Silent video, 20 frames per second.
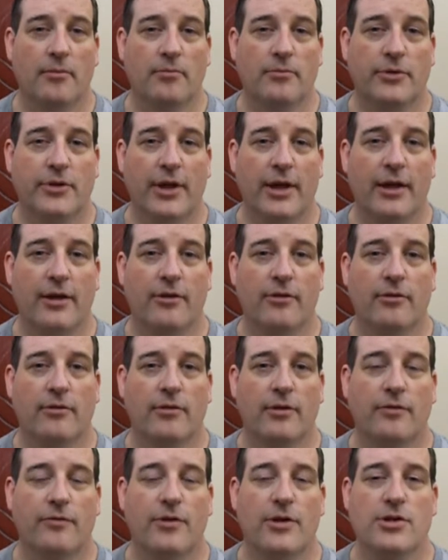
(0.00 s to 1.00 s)
say
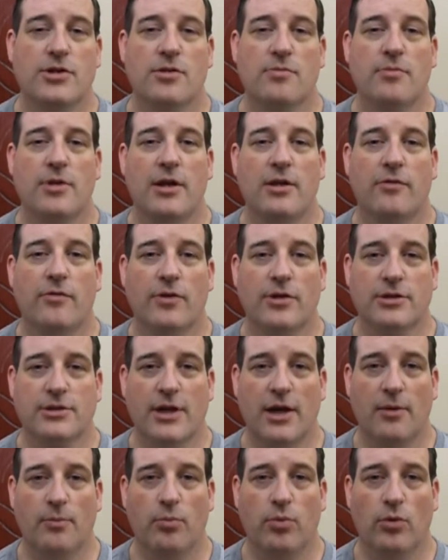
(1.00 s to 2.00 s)
fish and meat, for
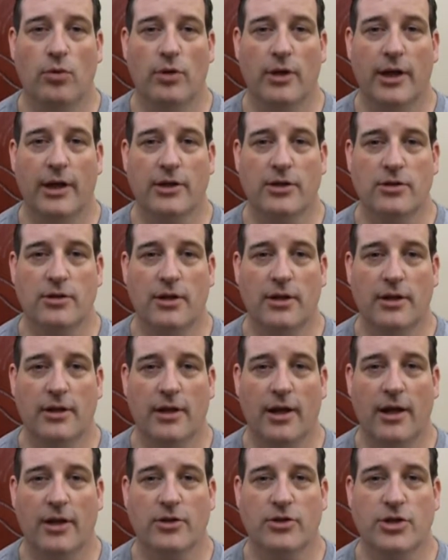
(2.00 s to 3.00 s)
example, a
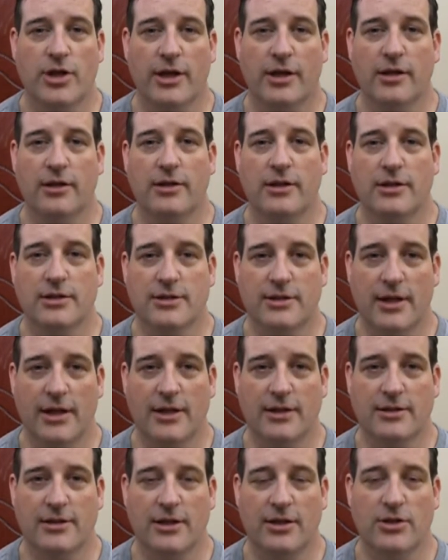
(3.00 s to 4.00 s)
lot of chicken these
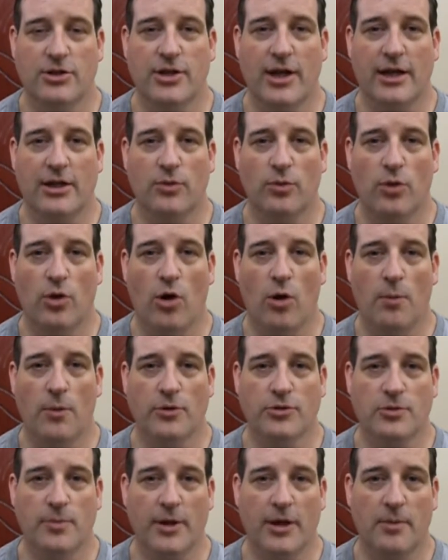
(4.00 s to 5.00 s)
days, they inject it with
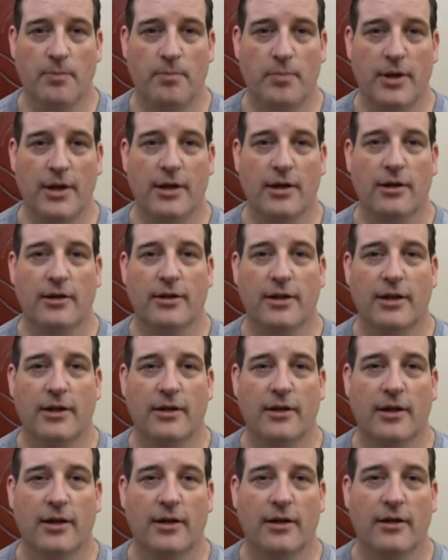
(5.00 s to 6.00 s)
hormones to make it bigger.
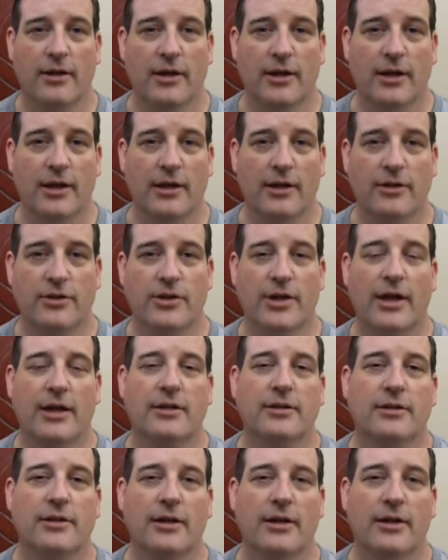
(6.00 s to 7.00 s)
They inject